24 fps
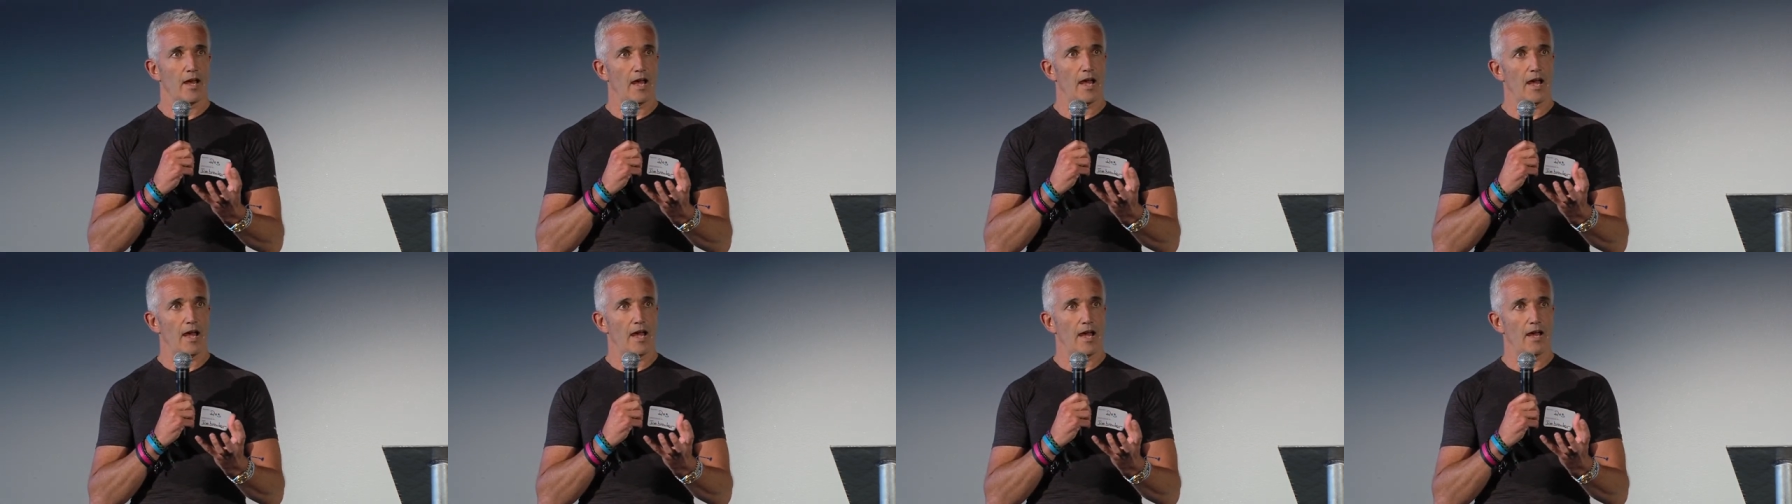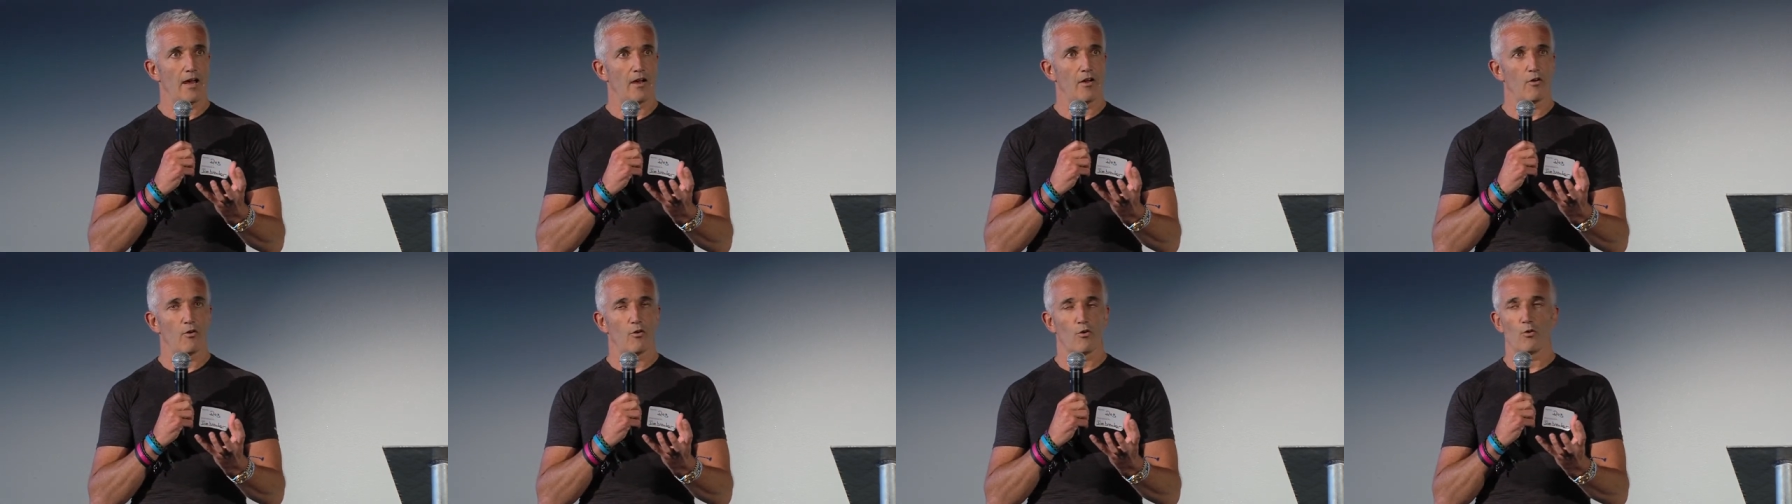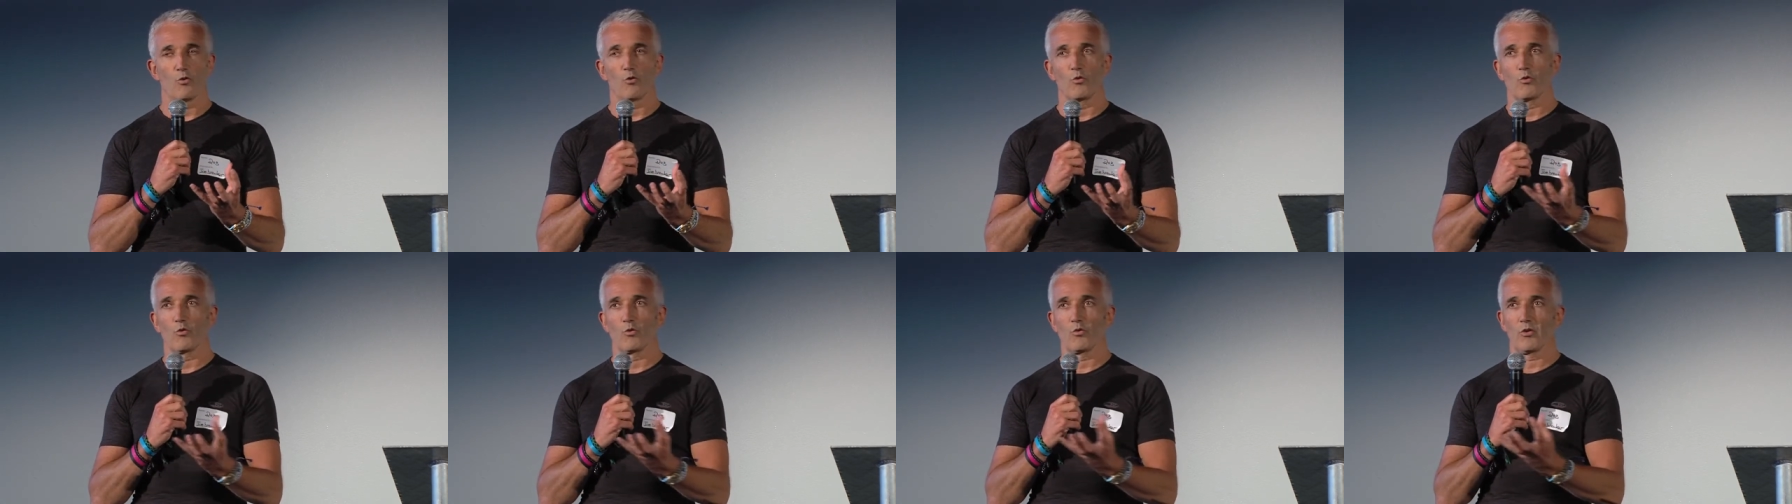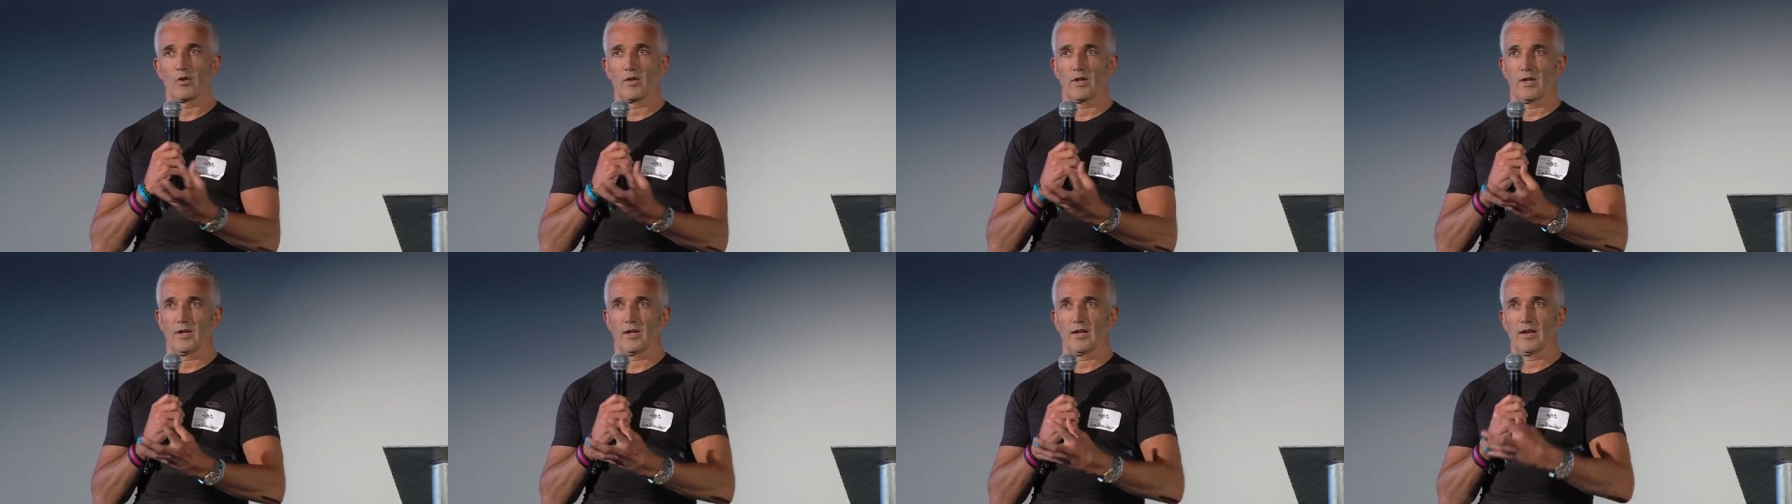are uh,
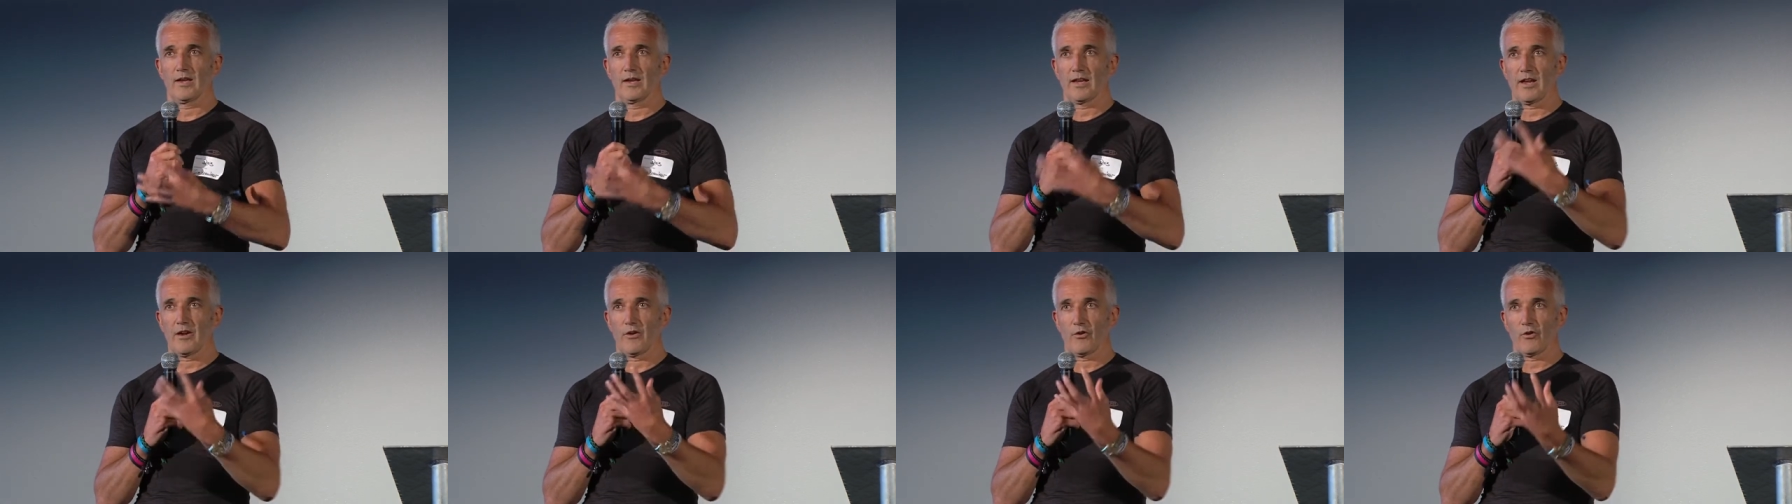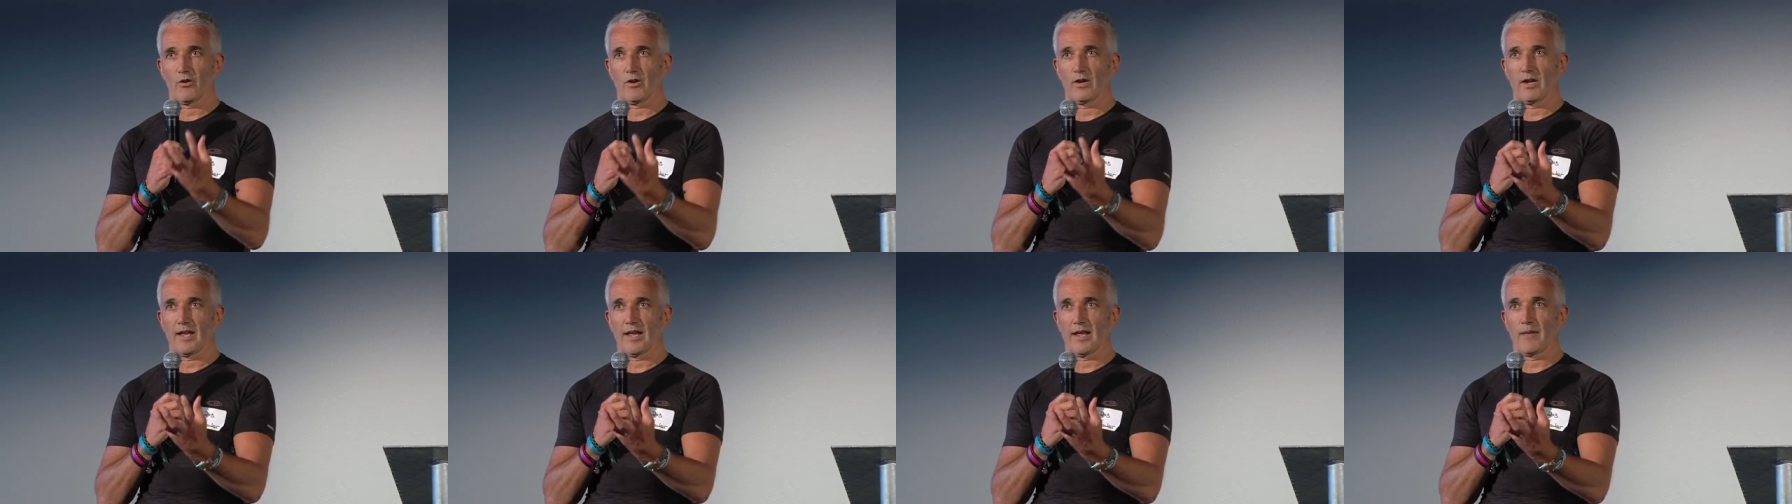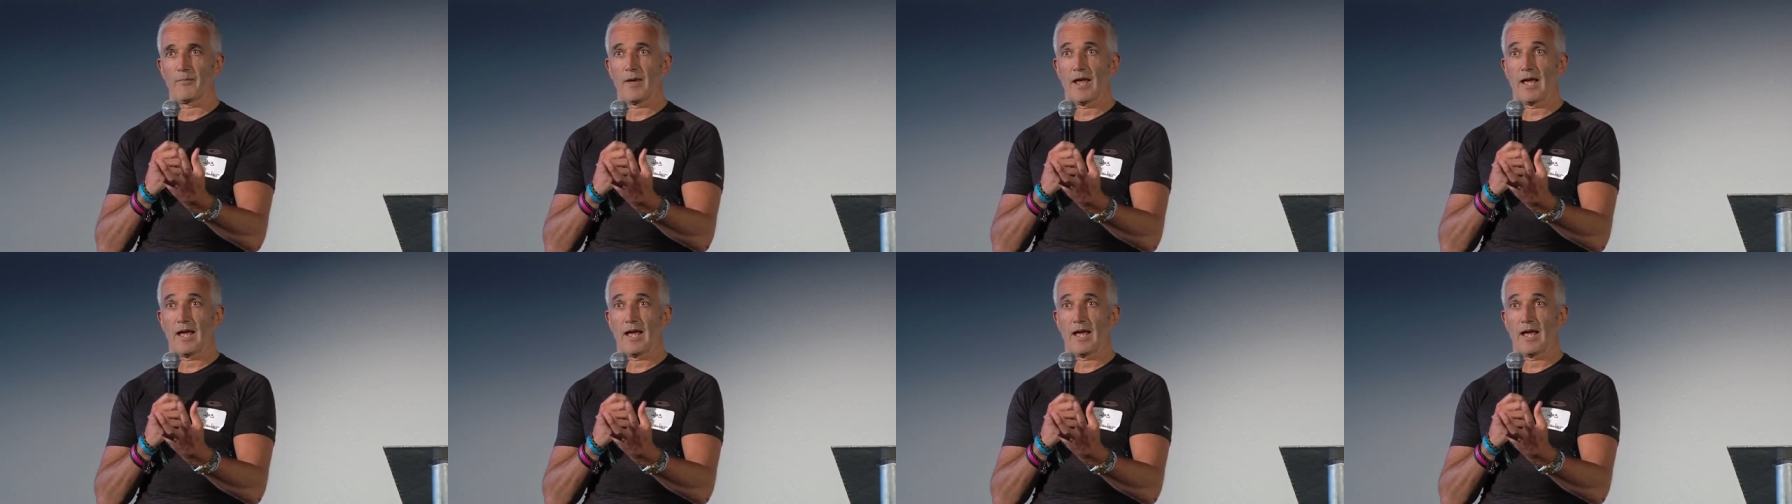all inherently